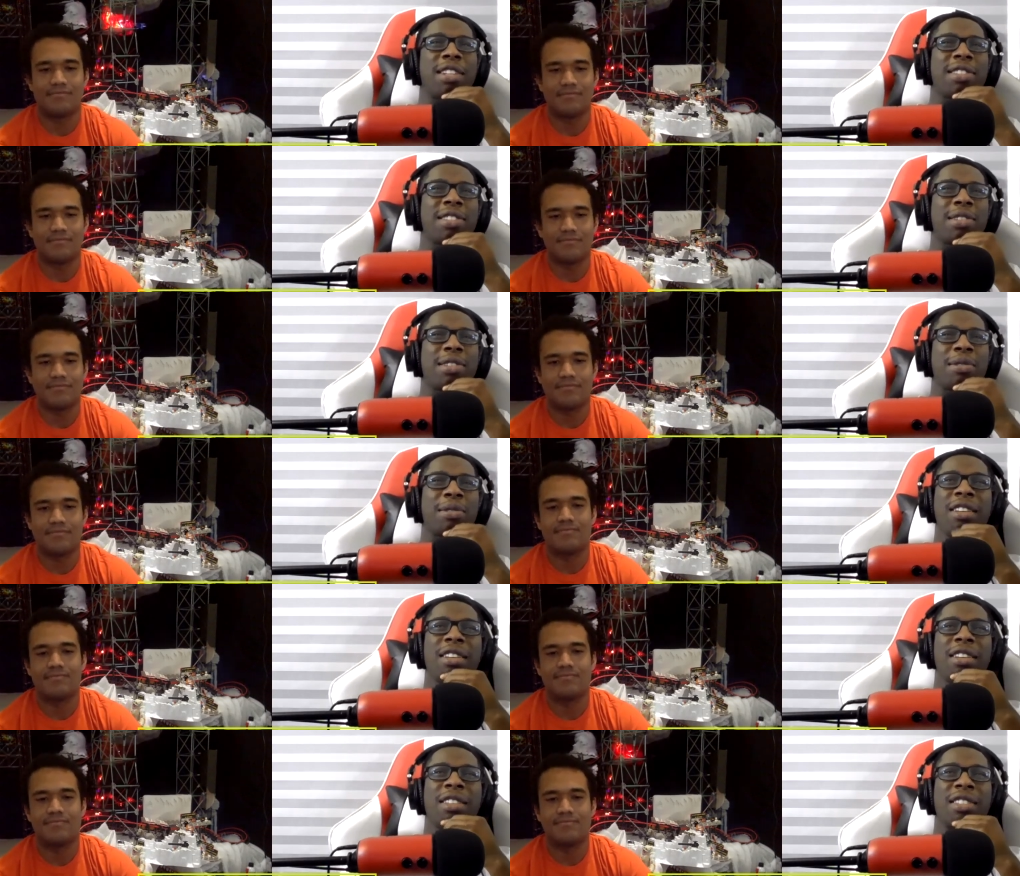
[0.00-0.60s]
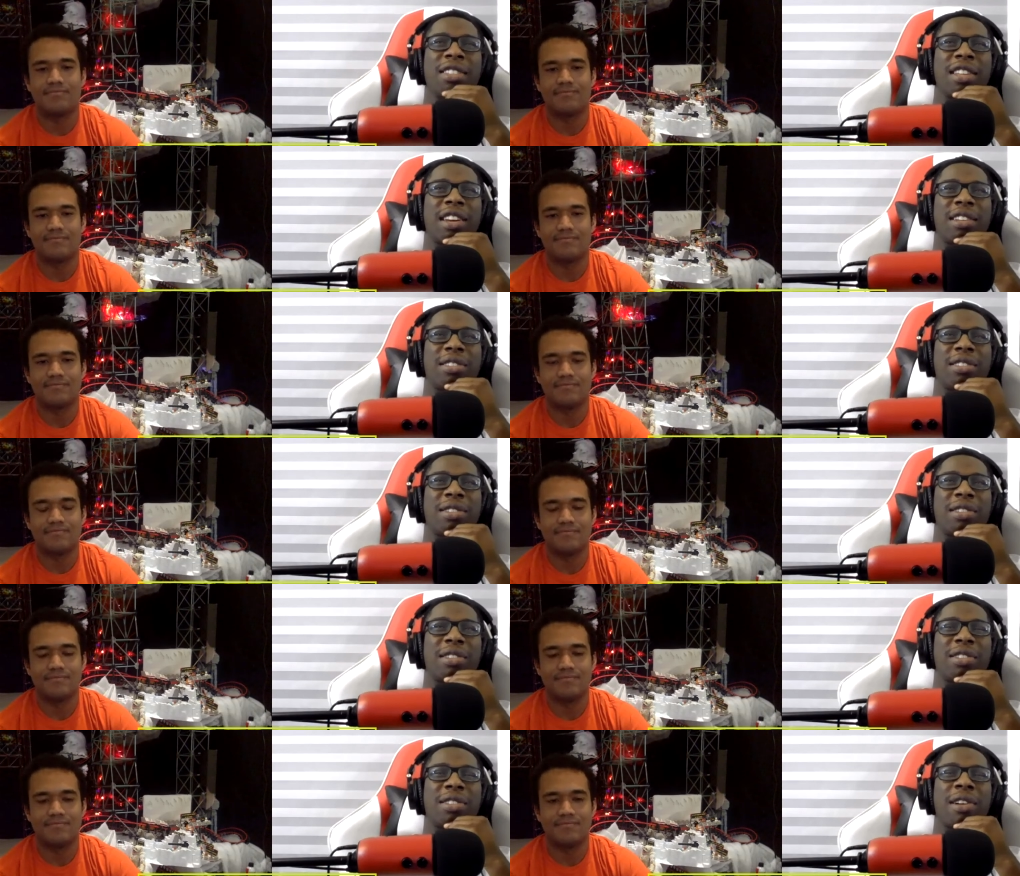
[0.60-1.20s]
Speaker 1: So it's like
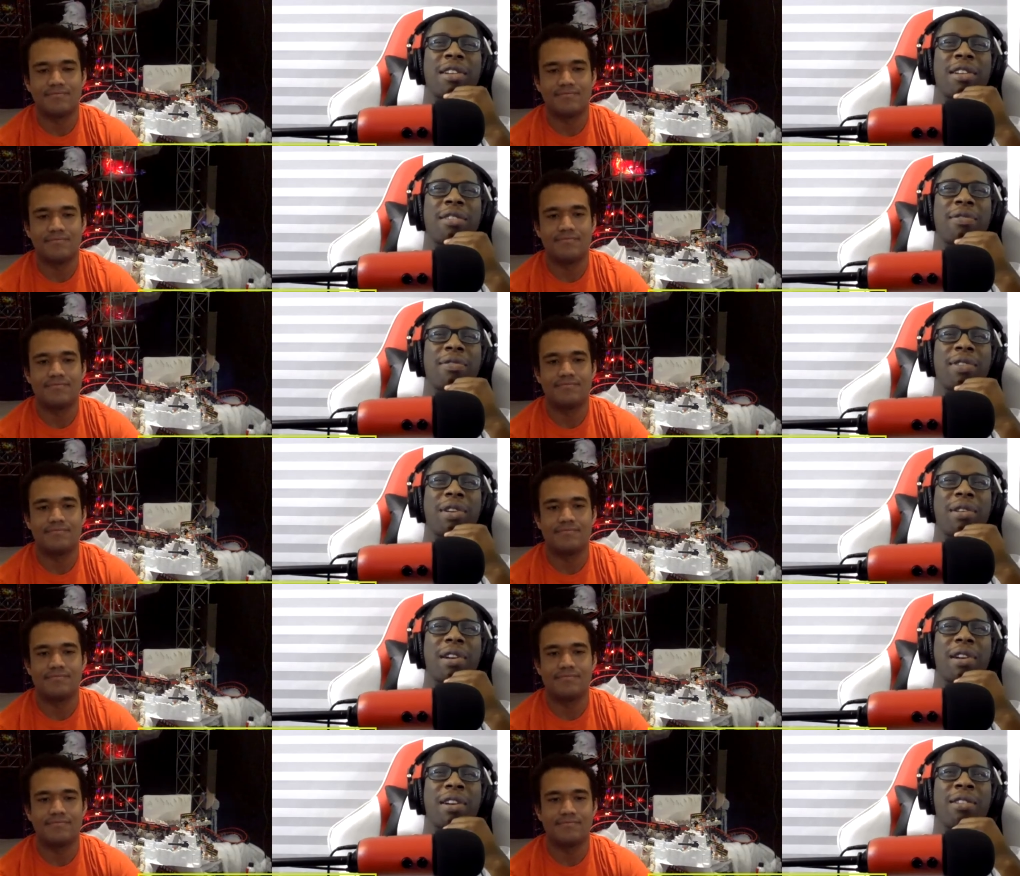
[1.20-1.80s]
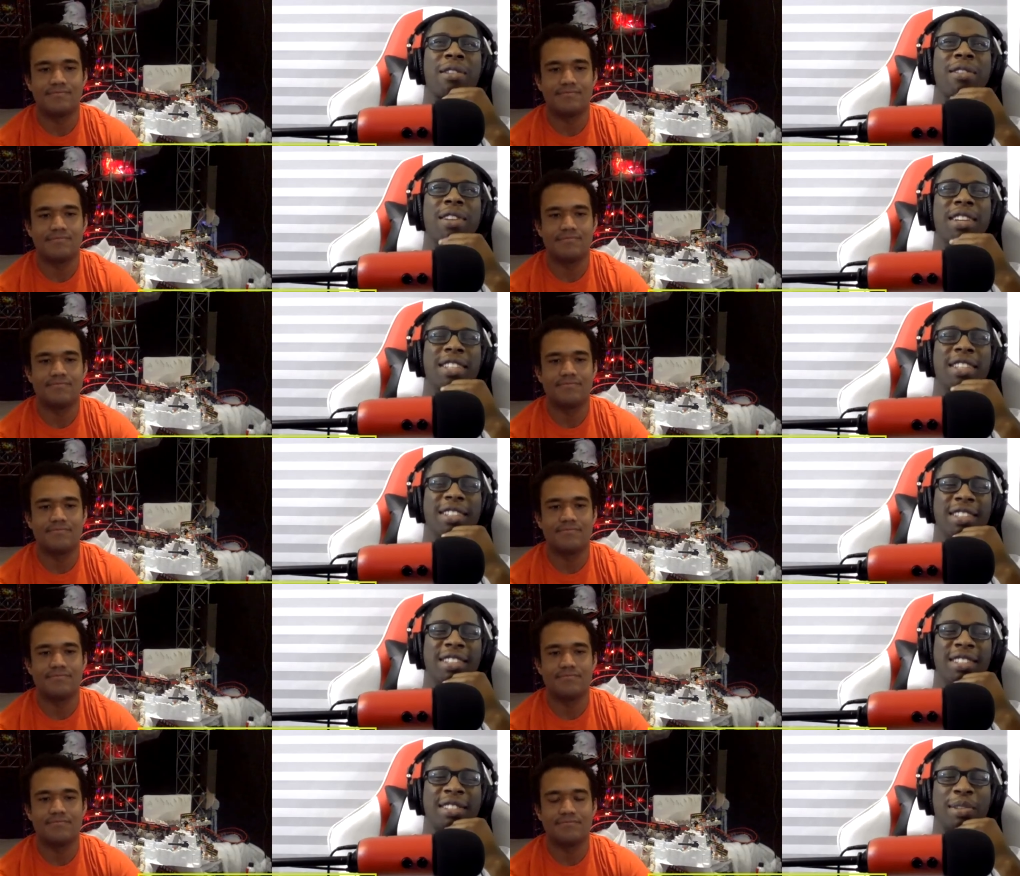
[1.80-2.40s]
just trying to figure out.
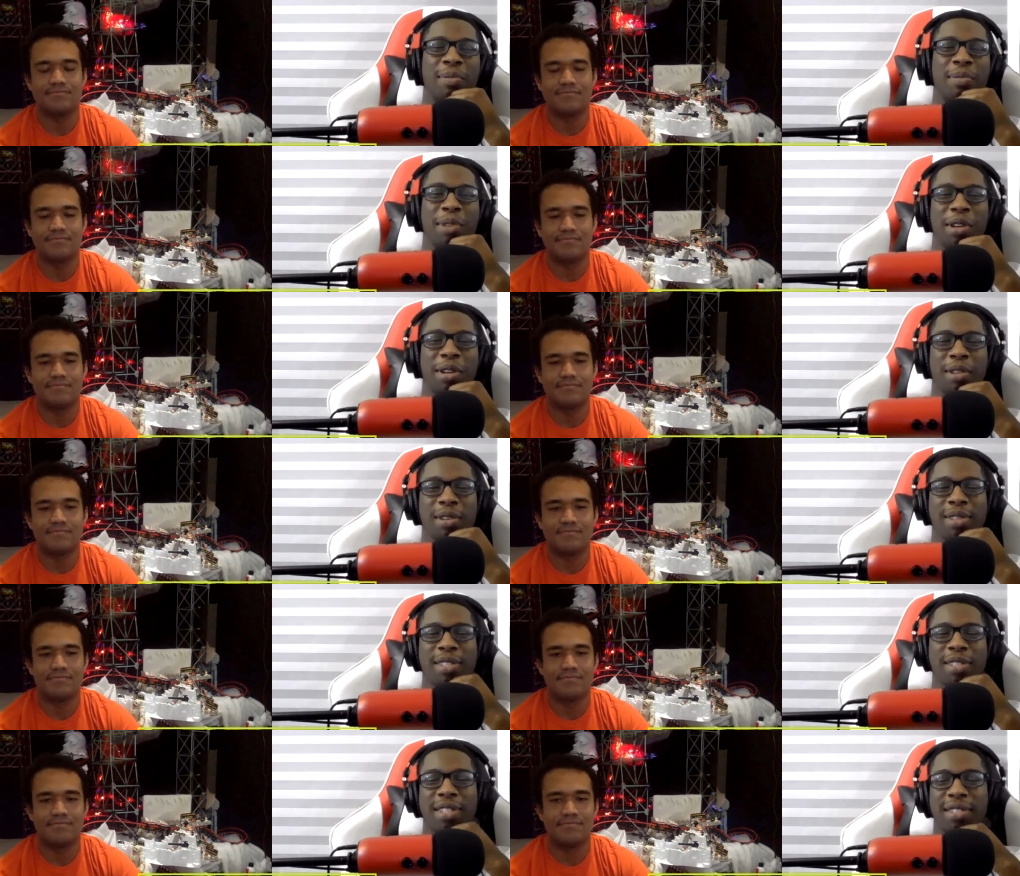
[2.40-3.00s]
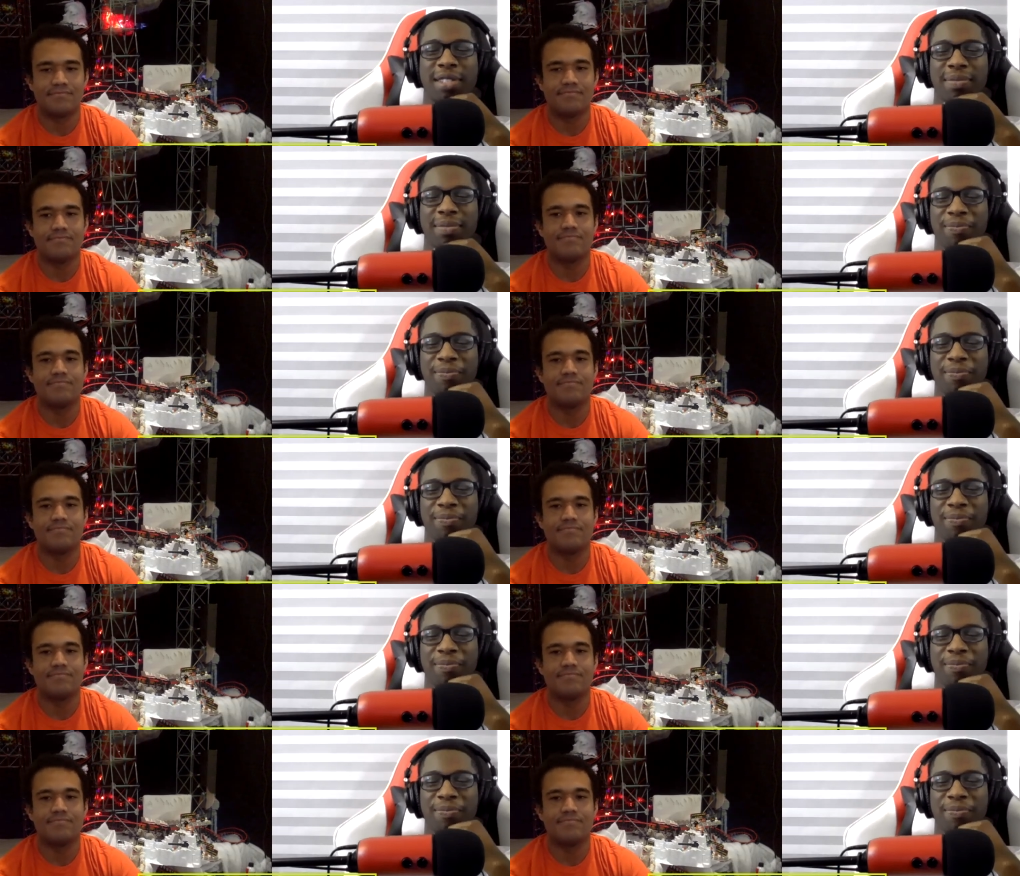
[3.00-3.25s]
It's gonna be crazy.